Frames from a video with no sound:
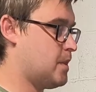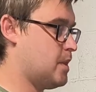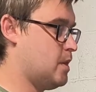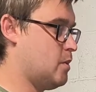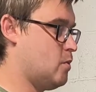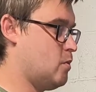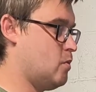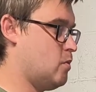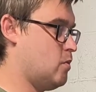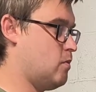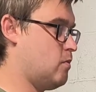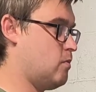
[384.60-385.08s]

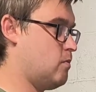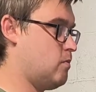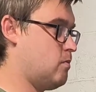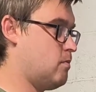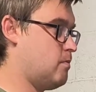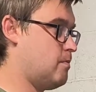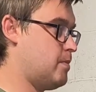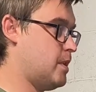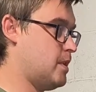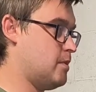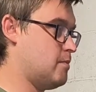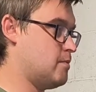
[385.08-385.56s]
You will
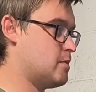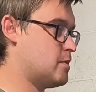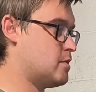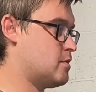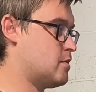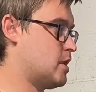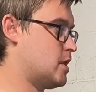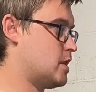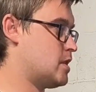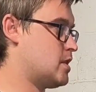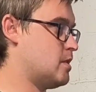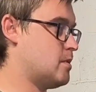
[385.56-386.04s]
be
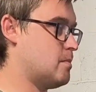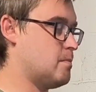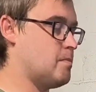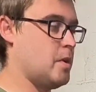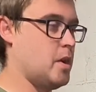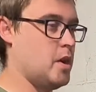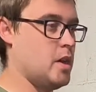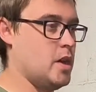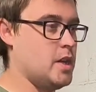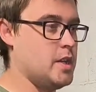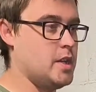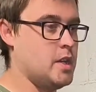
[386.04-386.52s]
restricted
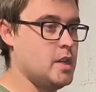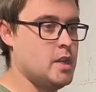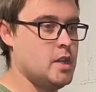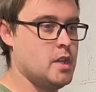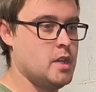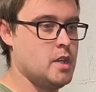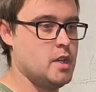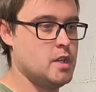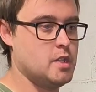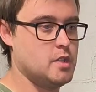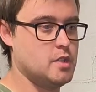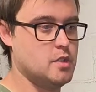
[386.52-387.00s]
by
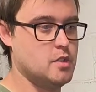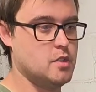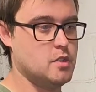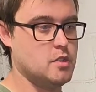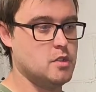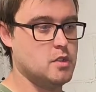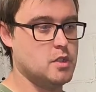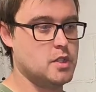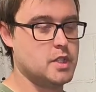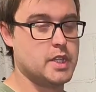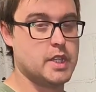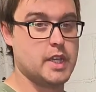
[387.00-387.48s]

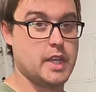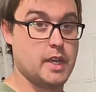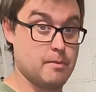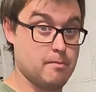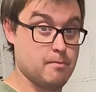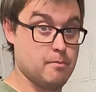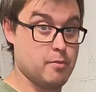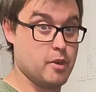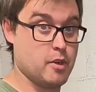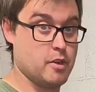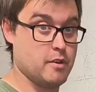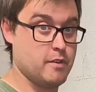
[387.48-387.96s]
your
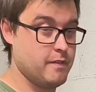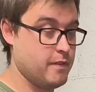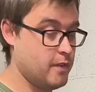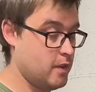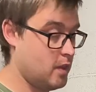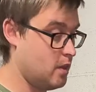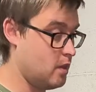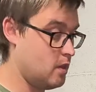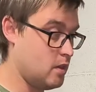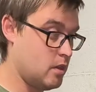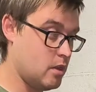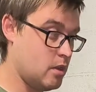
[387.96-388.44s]
cam
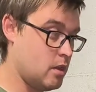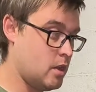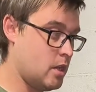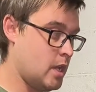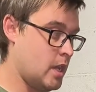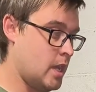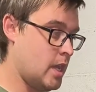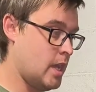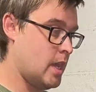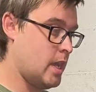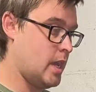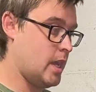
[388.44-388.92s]
profile
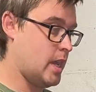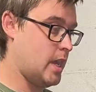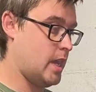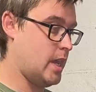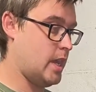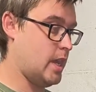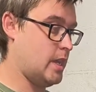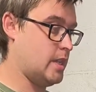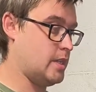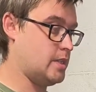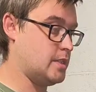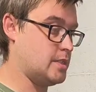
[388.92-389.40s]

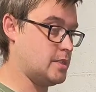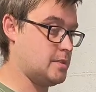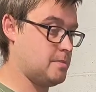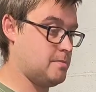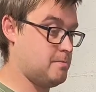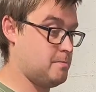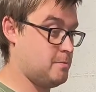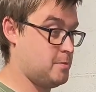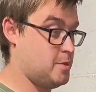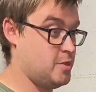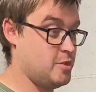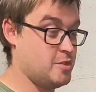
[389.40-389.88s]
and
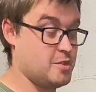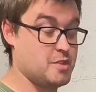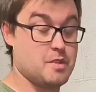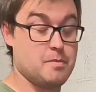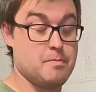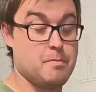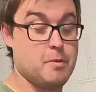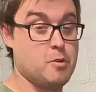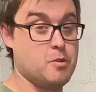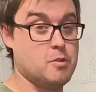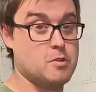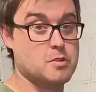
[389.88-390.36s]
just
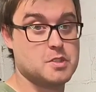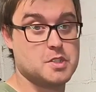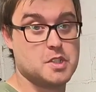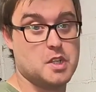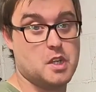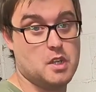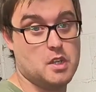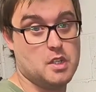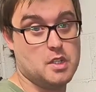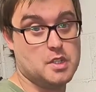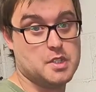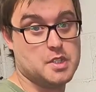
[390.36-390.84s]
the port
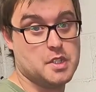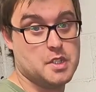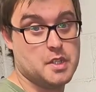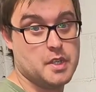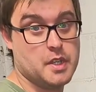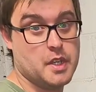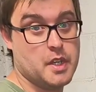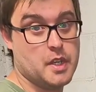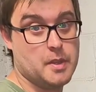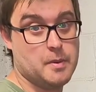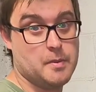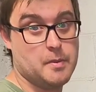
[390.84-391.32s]
size
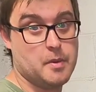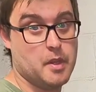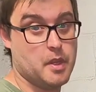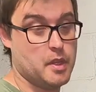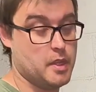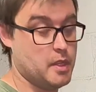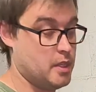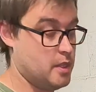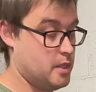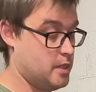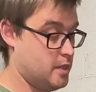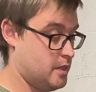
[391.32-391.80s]

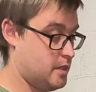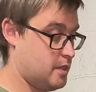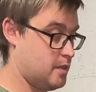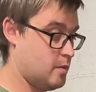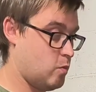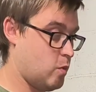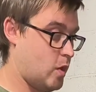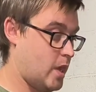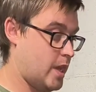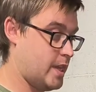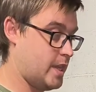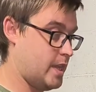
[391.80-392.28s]
and the
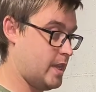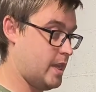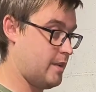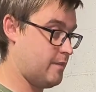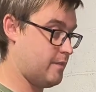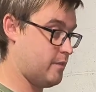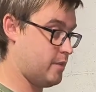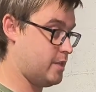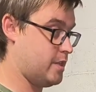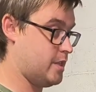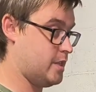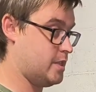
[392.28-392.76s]
way
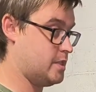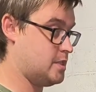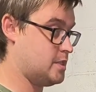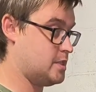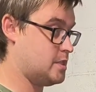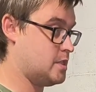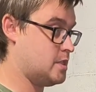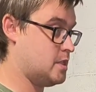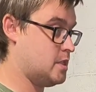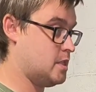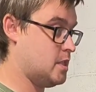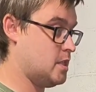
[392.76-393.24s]

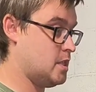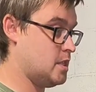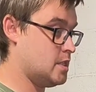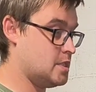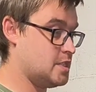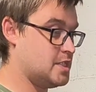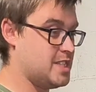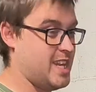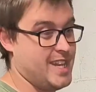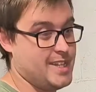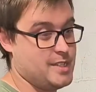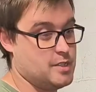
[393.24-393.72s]
everything's
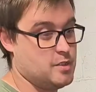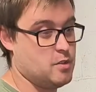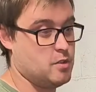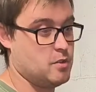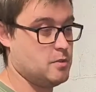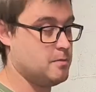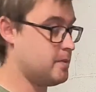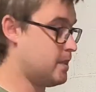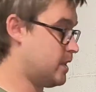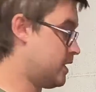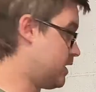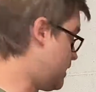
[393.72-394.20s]
set
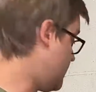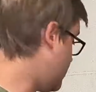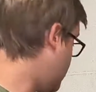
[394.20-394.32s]
up,